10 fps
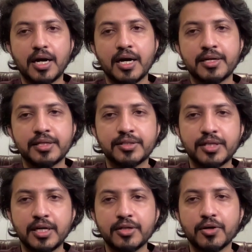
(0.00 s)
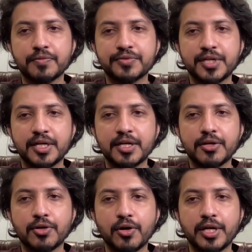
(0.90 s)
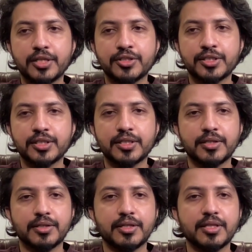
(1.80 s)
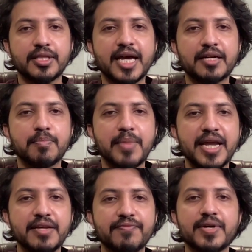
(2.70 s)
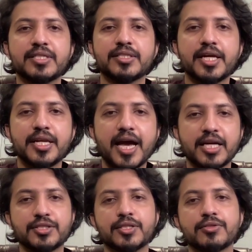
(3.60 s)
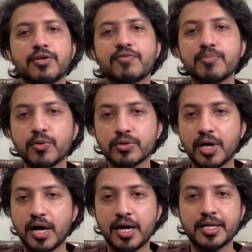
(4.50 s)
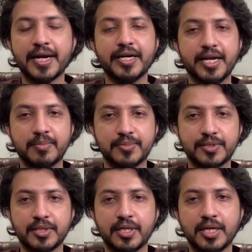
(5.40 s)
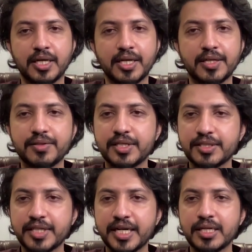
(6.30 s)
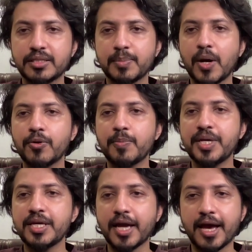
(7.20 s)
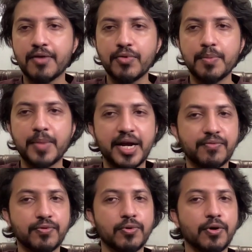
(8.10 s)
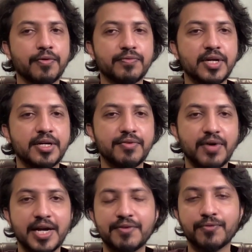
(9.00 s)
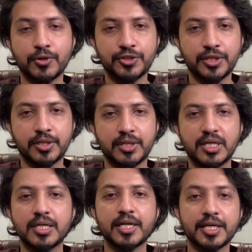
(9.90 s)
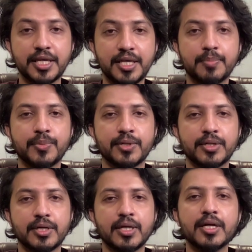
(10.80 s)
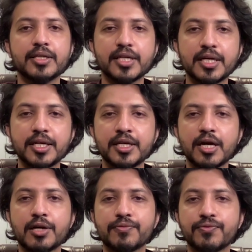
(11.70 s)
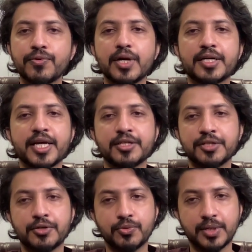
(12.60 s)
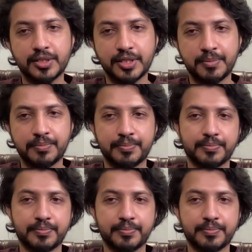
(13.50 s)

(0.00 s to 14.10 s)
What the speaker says: a result of certain knowledge that manifests in actions of both heart and limbs. This state is about being ever mindful of the divine watcher, Rakib, turning our full attention towards him,